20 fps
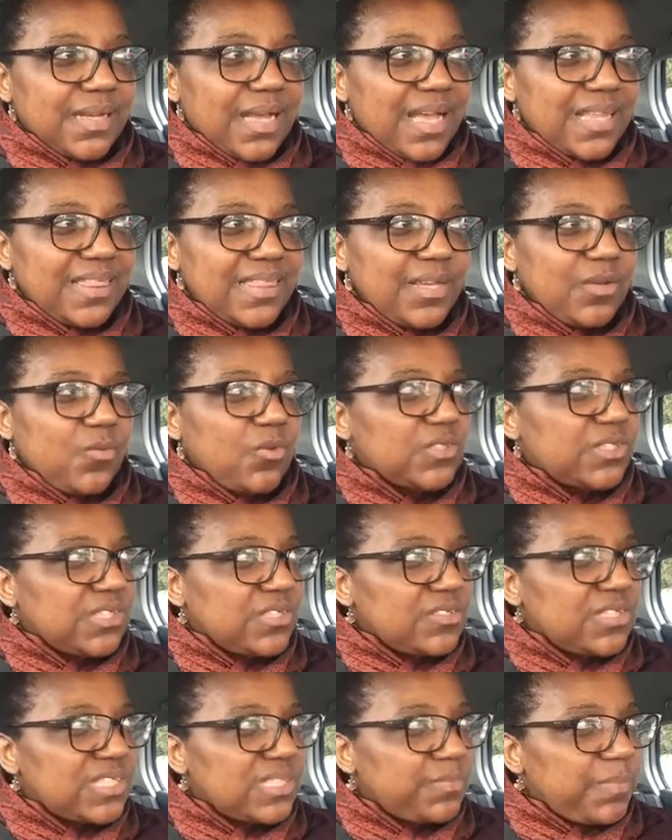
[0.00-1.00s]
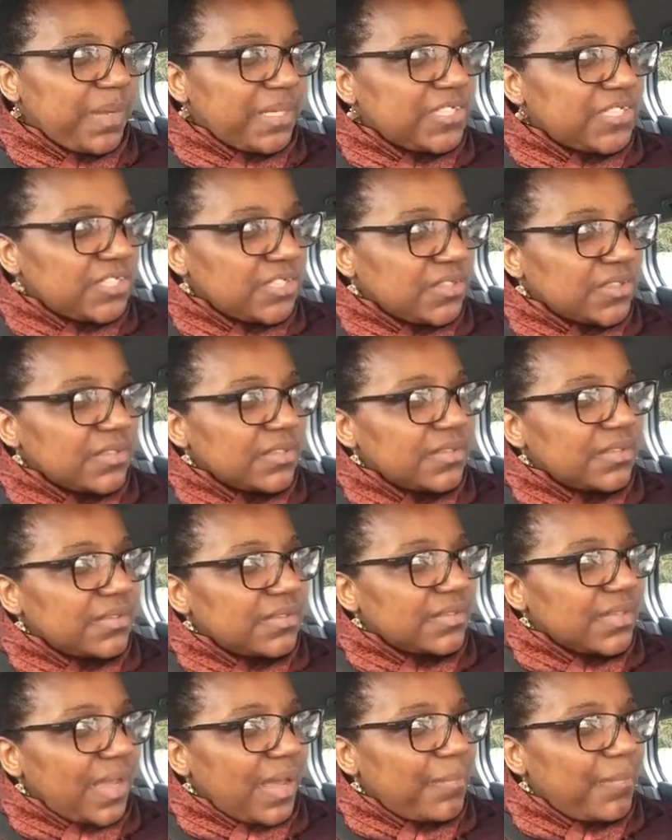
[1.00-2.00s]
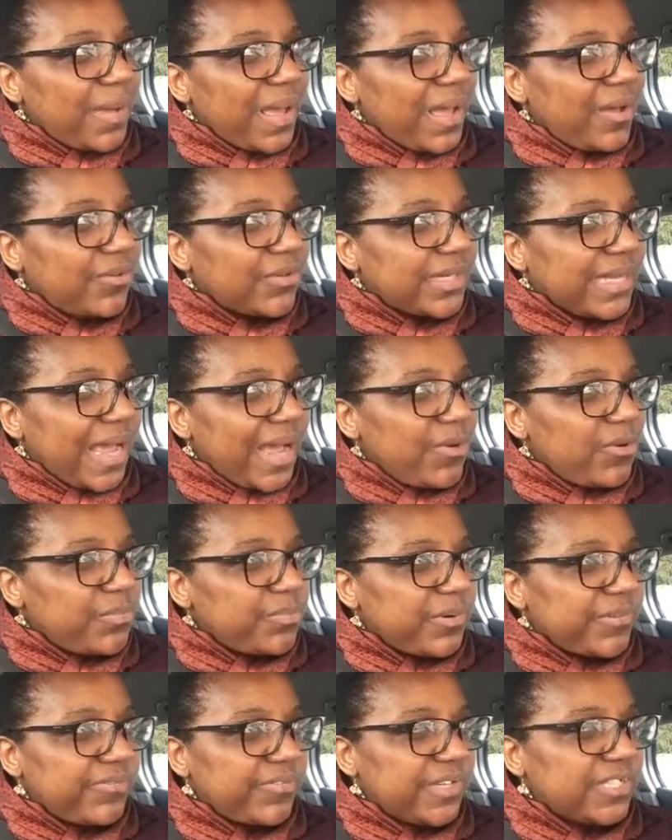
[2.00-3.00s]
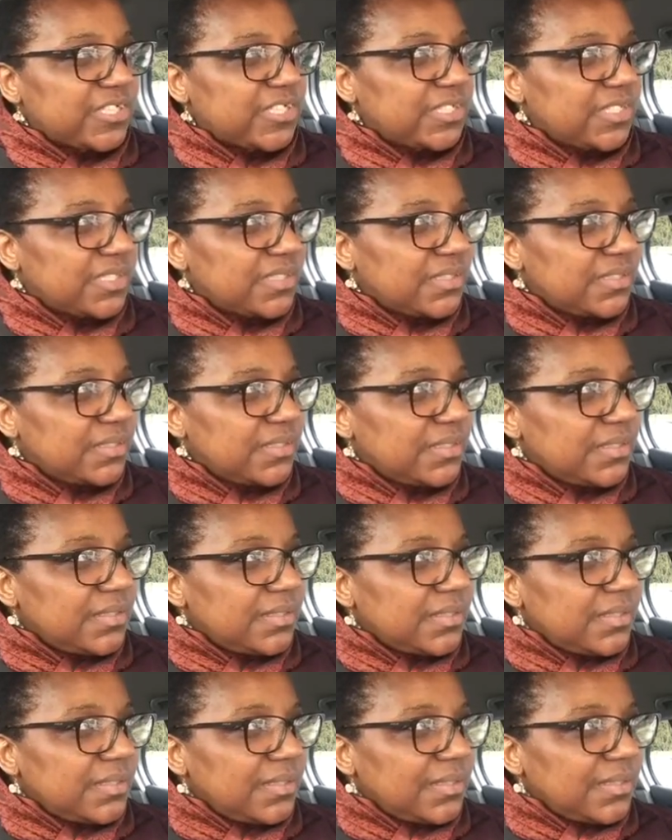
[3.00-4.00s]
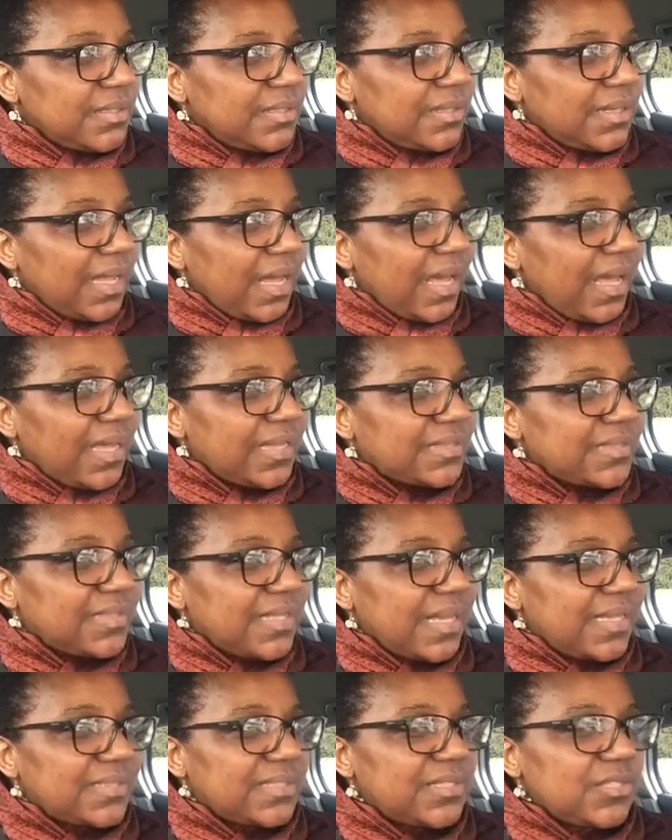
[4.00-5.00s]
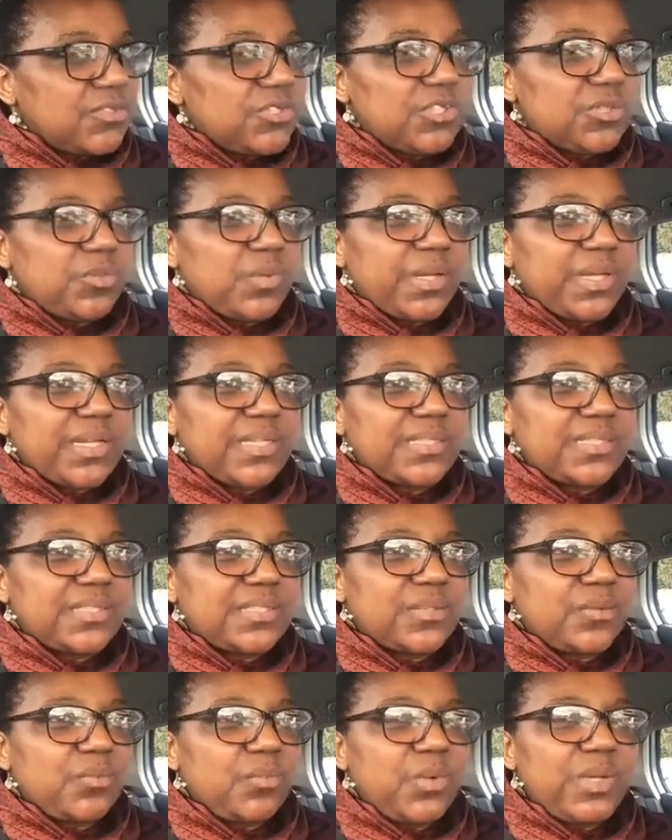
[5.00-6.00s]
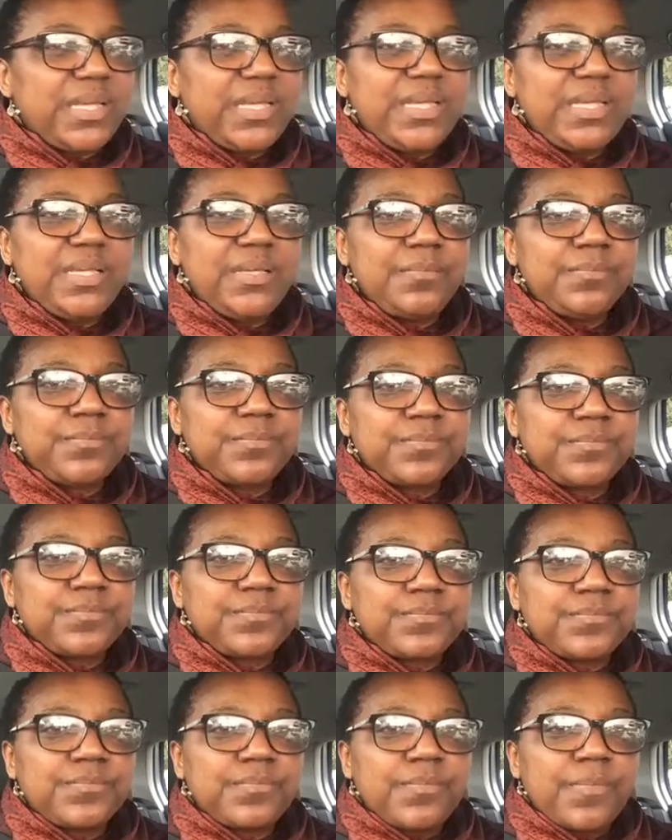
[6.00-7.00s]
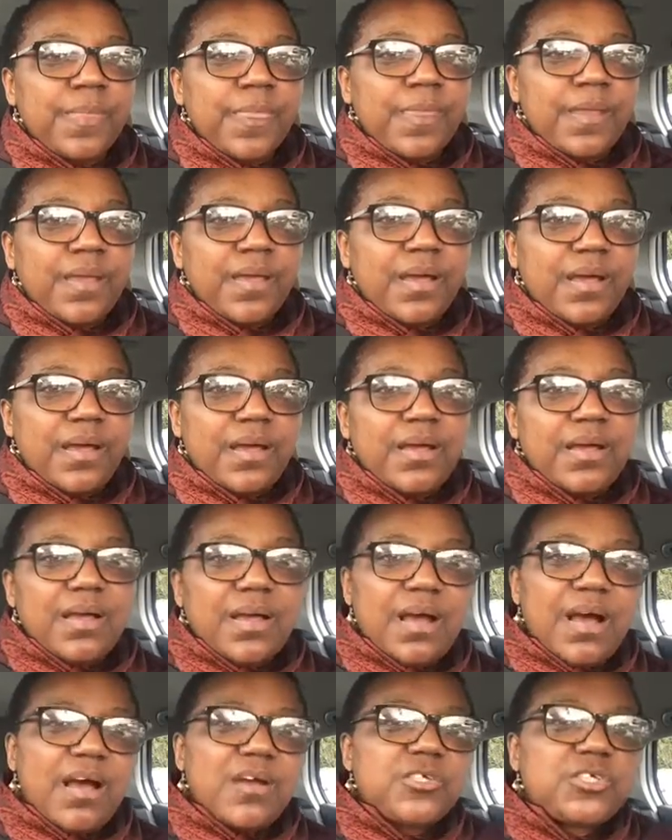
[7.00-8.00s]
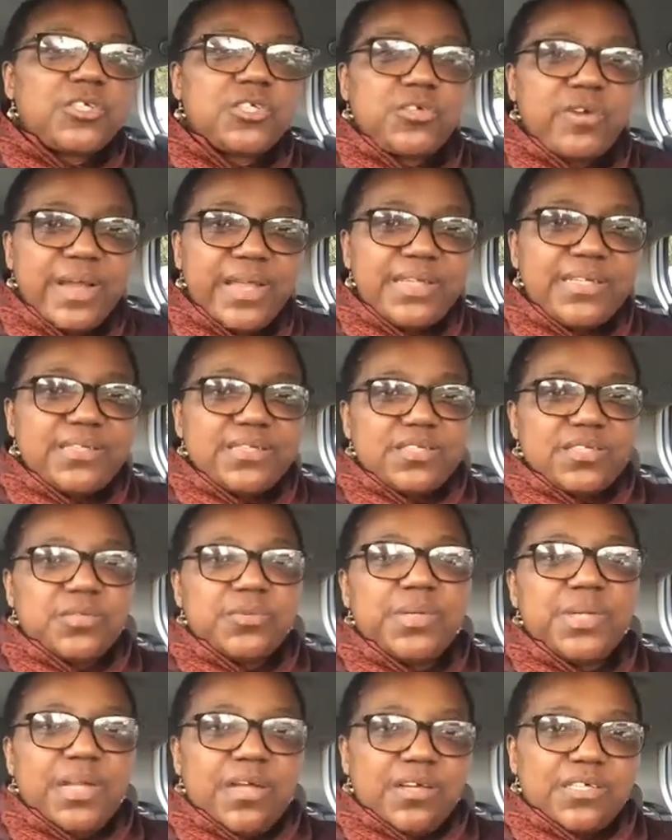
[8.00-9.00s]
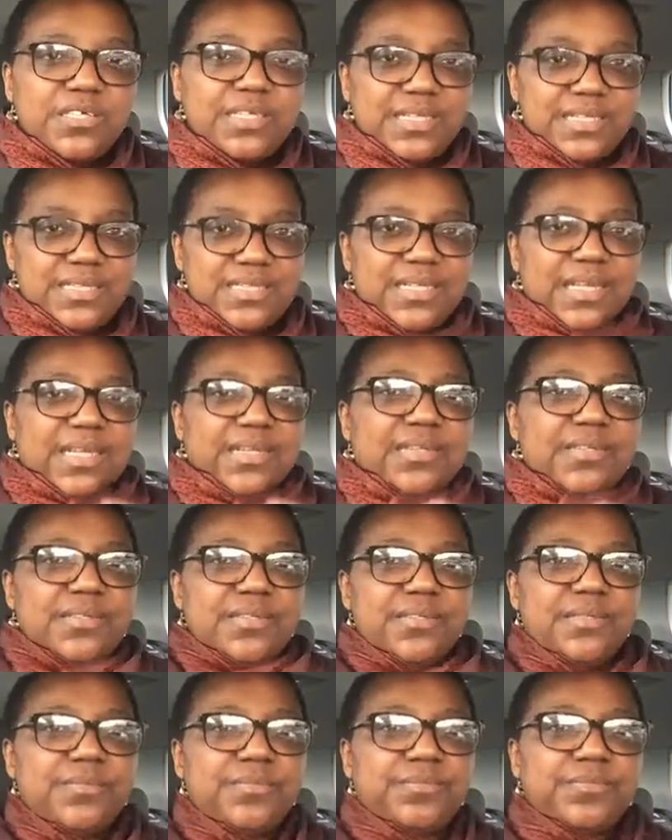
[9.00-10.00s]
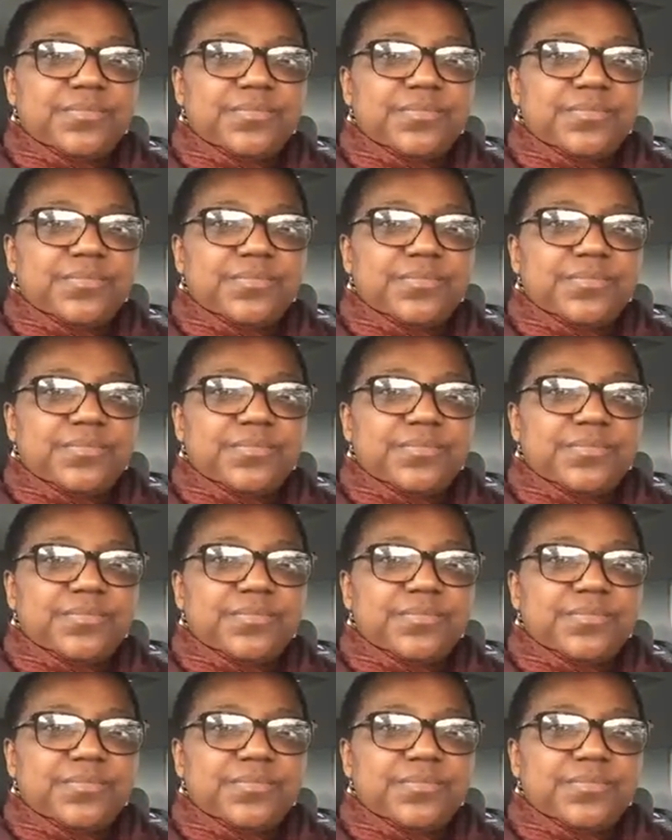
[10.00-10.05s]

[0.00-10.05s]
I think what's so special about our profession as social workers is that we are trained to a large extent